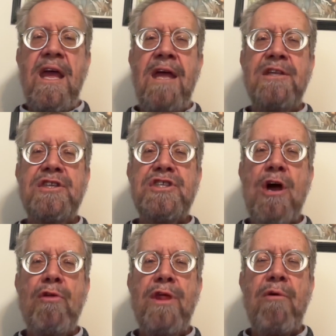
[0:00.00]
And
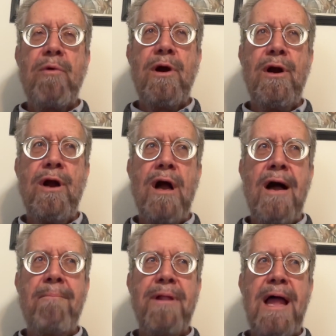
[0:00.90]
so there were
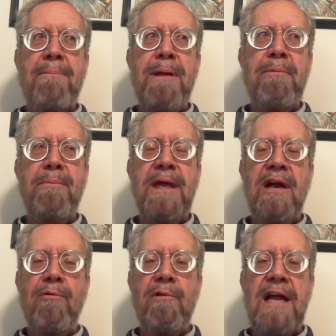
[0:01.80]
black people being
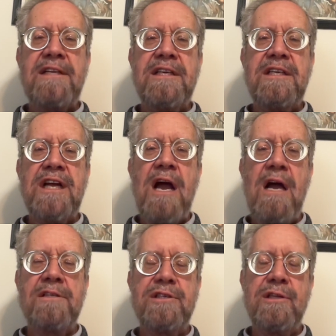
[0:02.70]
elected
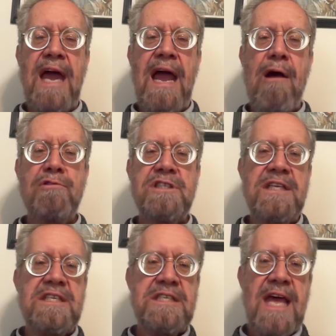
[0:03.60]
to the House
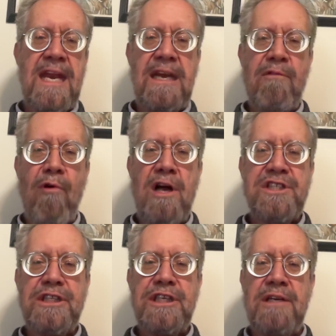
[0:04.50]
and Senate in
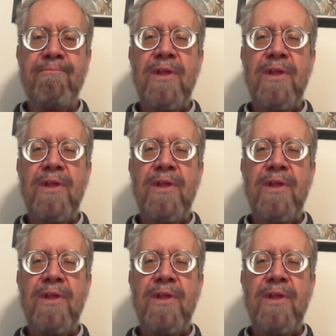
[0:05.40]
Washington.